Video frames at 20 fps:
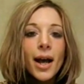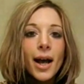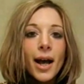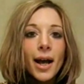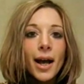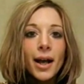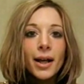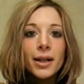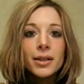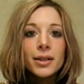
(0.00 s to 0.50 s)

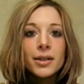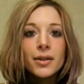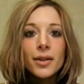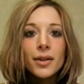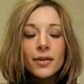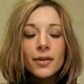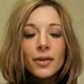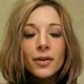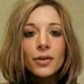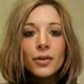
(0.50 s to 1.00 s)
And
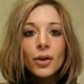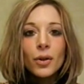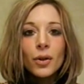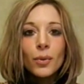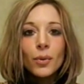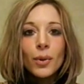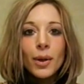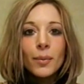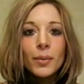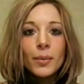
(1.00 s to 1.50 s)
this is not
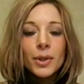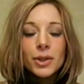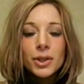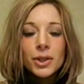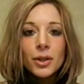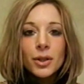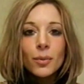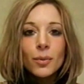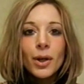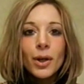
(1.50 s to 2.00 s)
one which
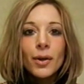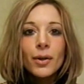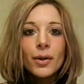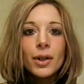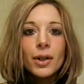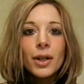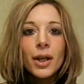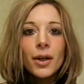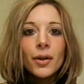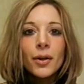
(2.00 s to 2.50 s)
you can wear
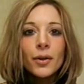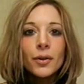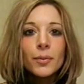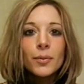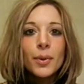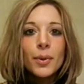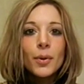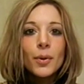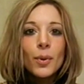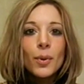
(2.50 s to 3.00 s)
alone,
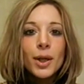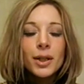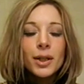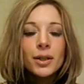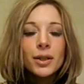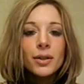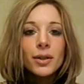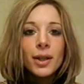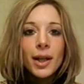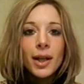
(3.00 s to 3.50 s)
but when
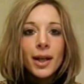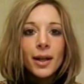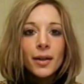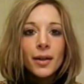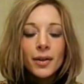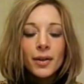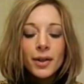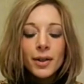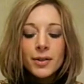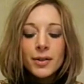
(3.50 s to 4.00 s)
you layer
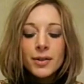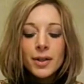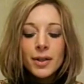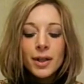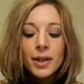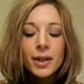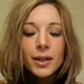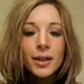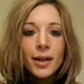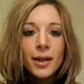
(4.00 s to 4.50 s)
this,
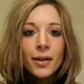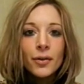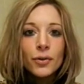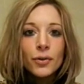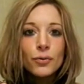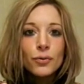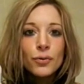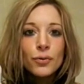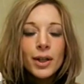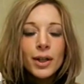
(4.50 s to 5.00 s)
it
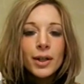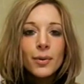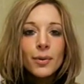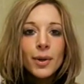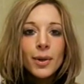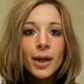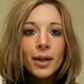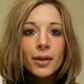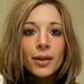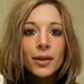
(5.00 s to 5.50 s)
layers really
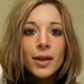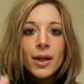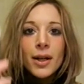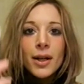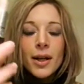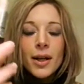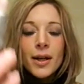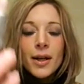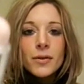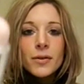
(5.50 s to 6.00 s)
well,
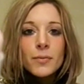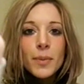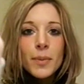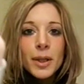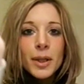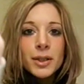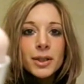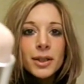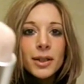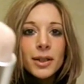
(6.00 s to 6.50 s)

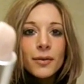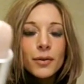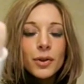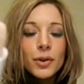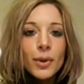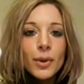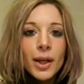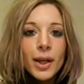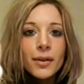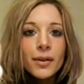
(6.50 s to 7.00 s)
especially if
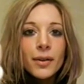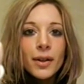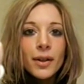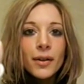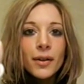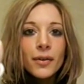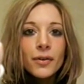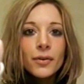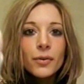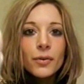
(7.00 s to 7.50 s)
you wear
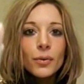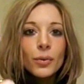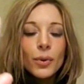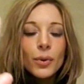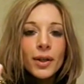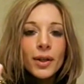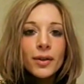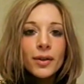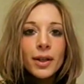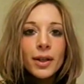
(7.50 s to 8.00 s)
this
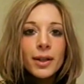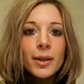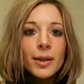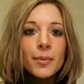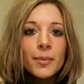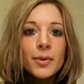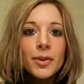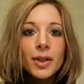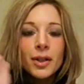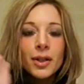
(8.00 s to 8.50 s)
with a
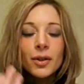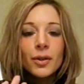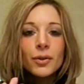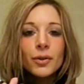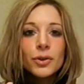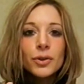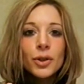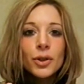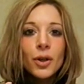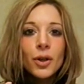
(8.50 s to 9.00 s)
lipstick
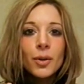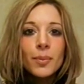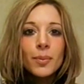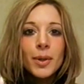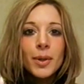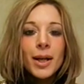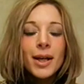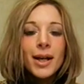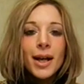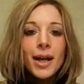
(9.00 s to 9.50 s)
on
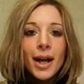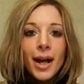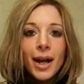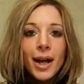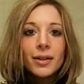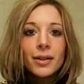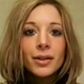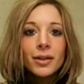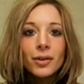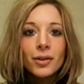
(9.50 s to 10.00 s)
top
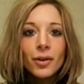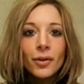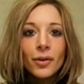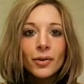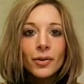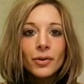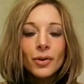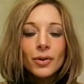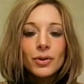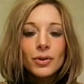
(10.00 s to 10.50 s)
and a
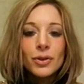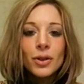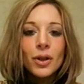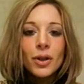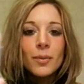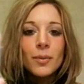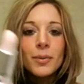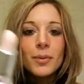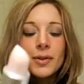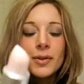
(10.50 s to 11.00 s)
gloss on
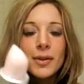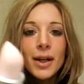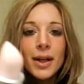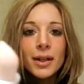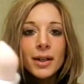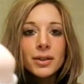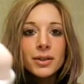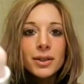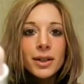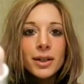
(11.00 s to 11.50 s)
top. This
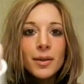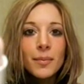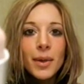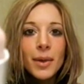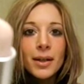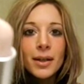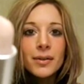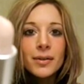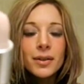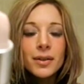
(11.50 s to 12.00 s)
actually
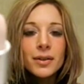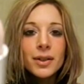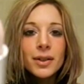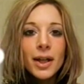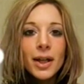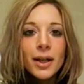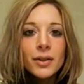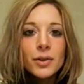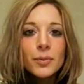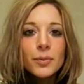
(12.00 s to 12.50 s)
makes a
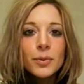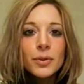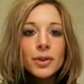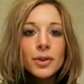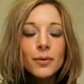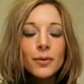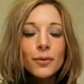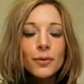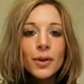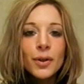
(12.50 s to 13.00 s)
tangible
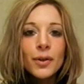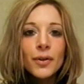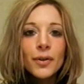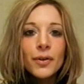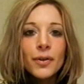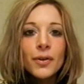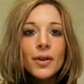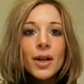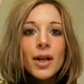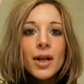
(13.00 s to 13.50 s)

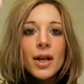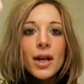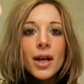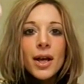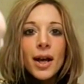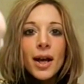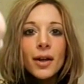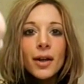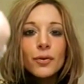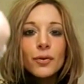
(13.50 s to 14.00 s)
difference
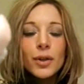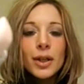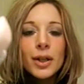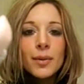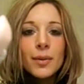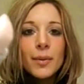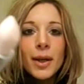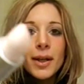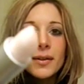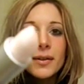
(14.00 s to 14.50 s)
and really
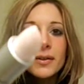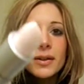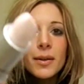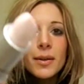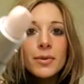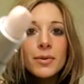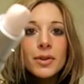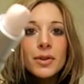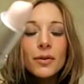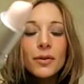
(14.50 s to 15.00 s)
makes
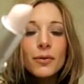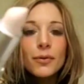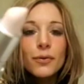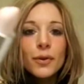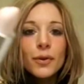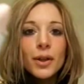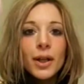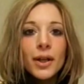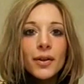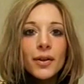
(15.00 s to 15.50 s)
lips look
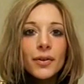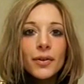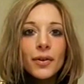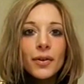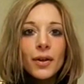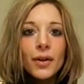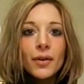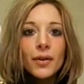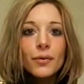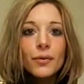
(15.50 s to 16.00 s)
fuller,
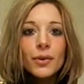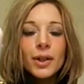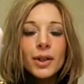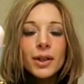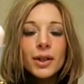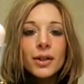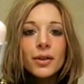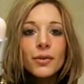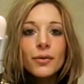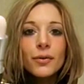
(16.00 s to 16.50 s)
so
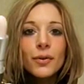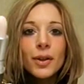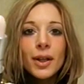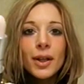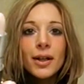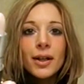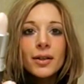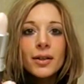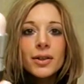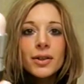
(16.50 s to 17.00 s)
really good for
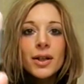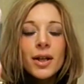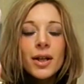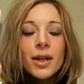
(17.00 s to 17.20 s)
that.